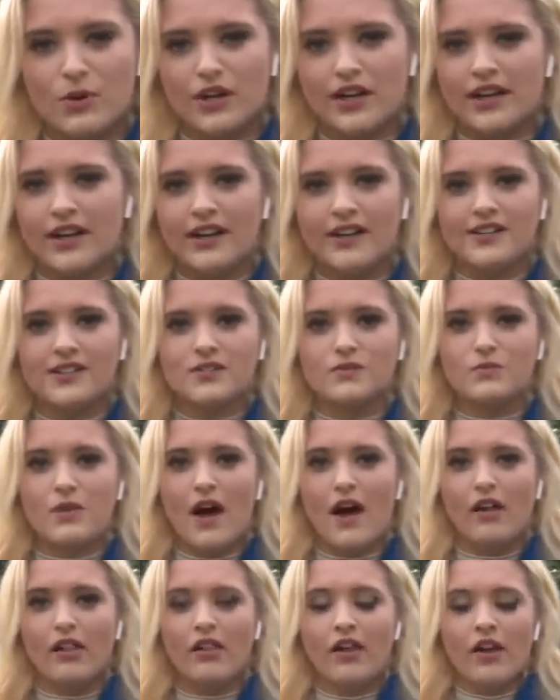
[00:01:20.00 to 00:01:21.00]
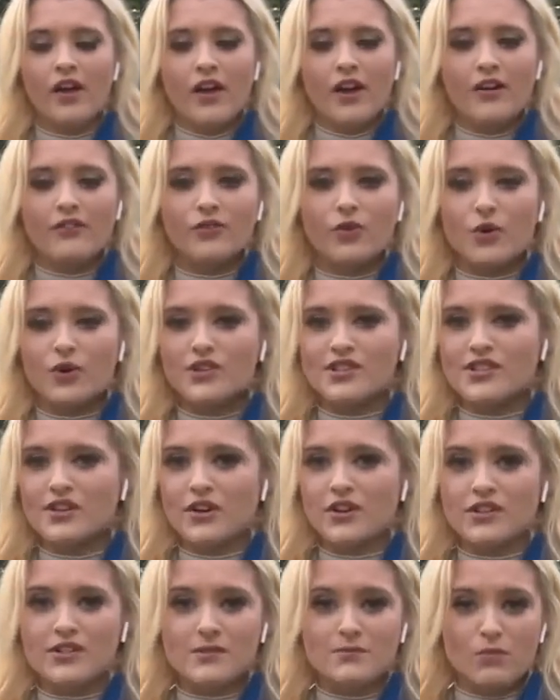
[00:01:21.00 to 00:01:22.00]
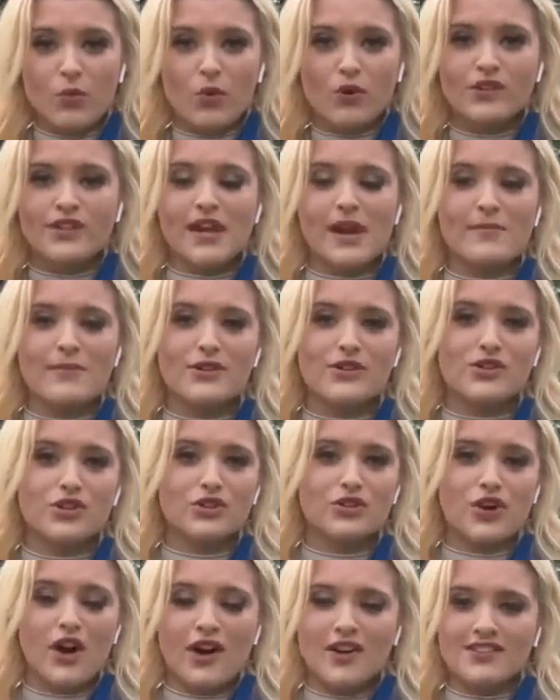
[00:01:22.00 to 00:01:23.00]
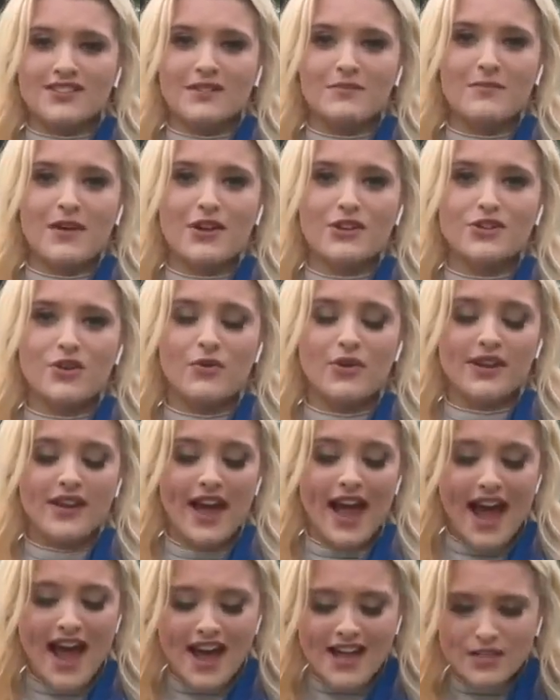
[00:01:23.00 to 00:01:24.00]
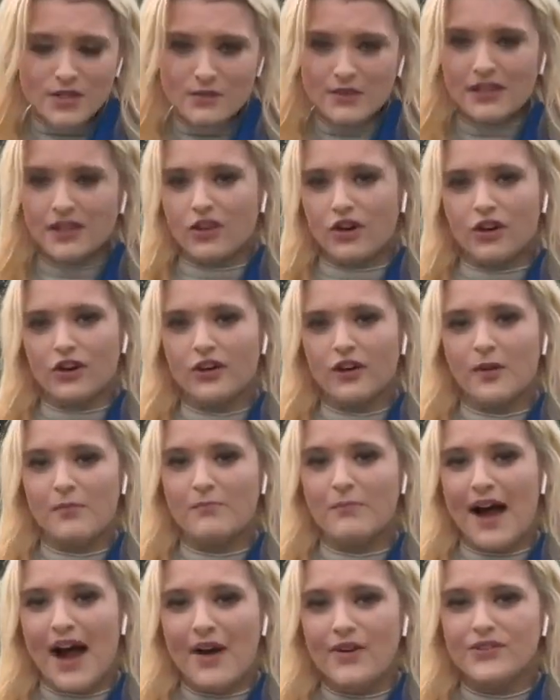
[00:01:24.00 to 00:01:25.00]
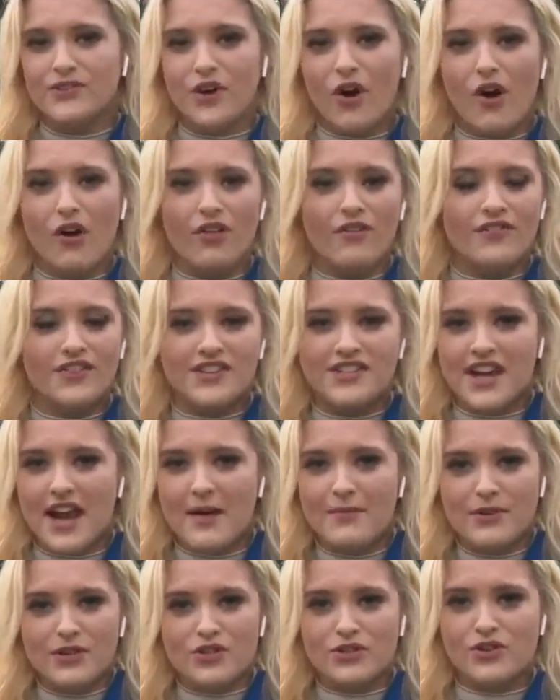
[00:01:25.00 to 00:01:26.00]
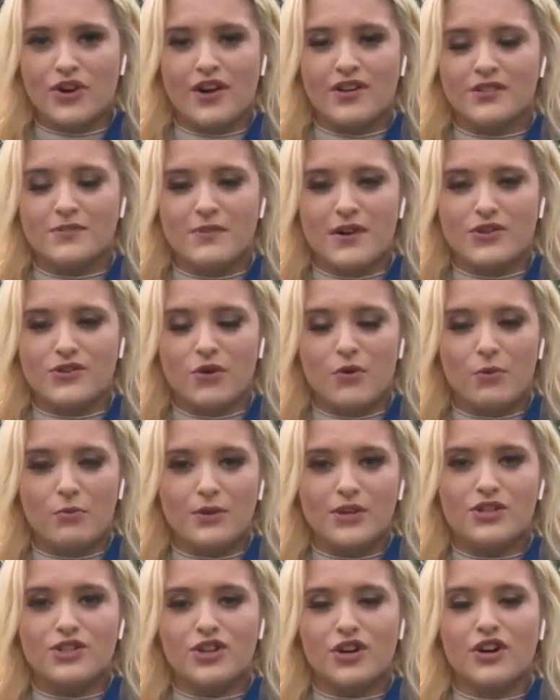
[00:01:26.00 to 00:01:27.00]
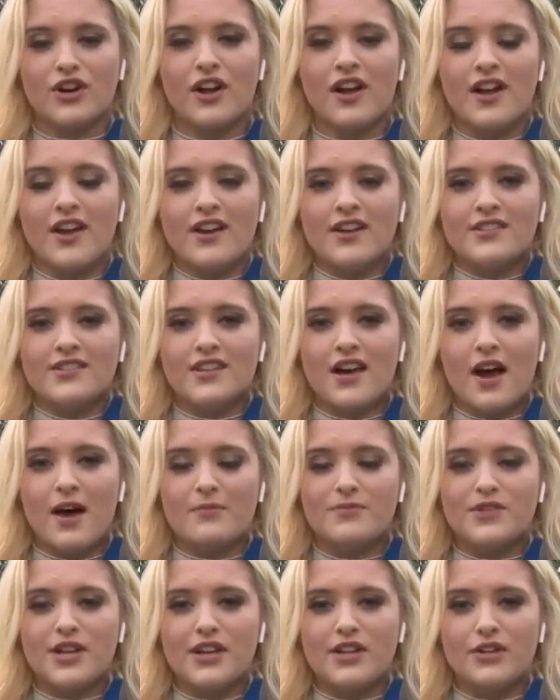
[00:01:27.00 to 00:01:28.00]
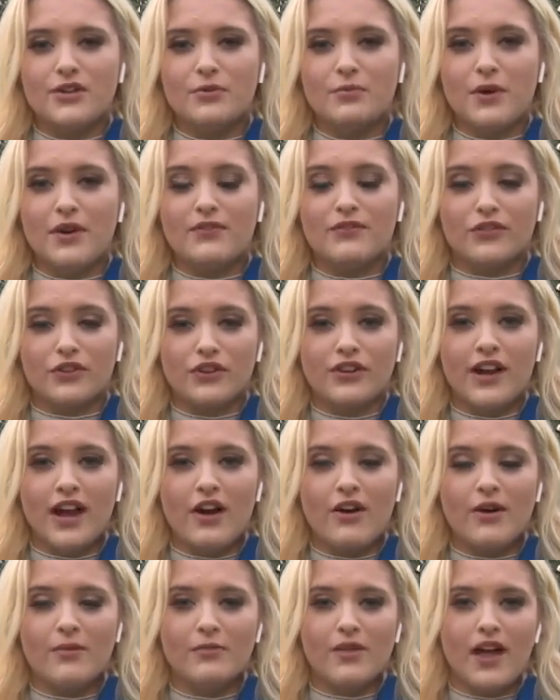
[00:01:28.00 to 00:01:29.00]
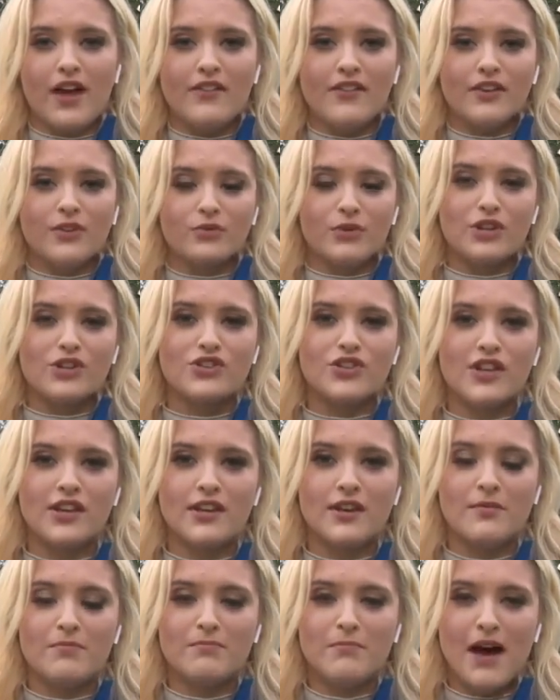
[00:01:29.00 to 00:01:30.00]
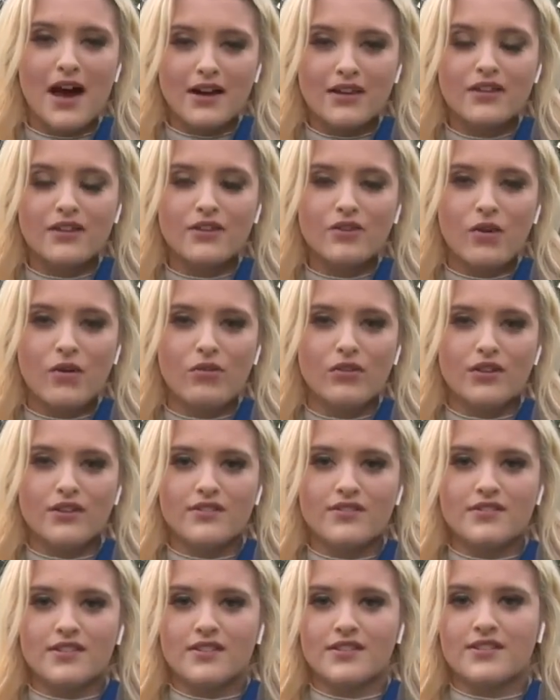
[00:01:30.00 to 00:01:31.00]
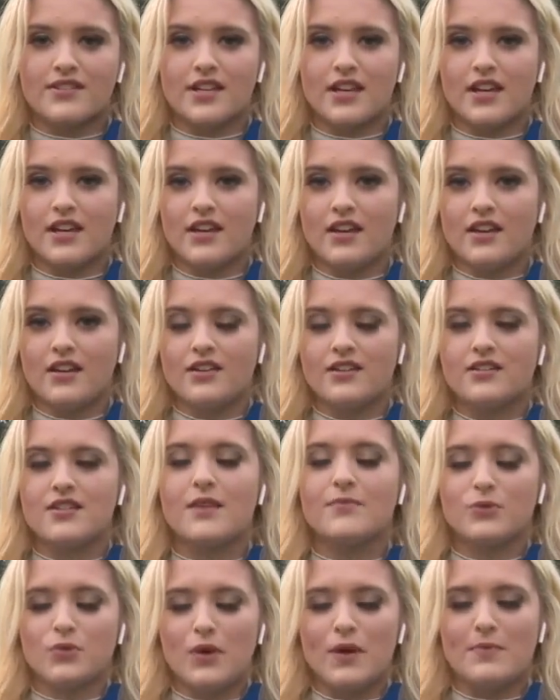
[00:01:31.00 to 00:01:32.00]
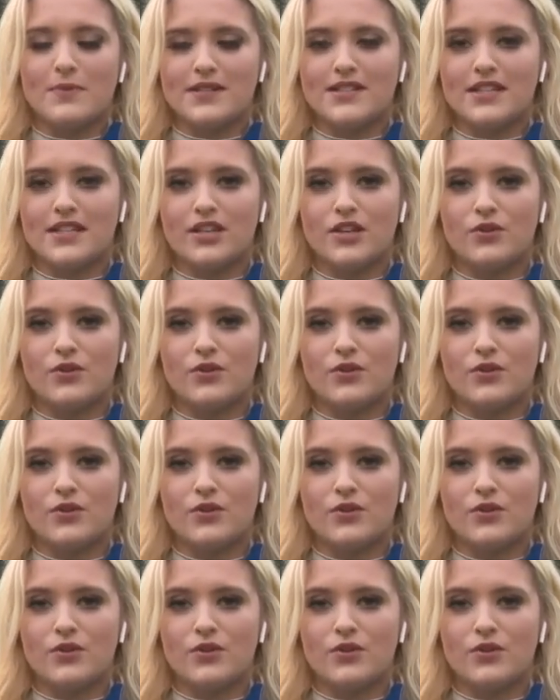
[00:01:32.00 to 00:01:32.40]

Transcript: morning as well. Of course, there is more damage across the metro, and as we learn about all of the damage across metro, we'll be sure to update you. But for now, I'm live in Ridgeland. Madeline Nolan, 16 WAPT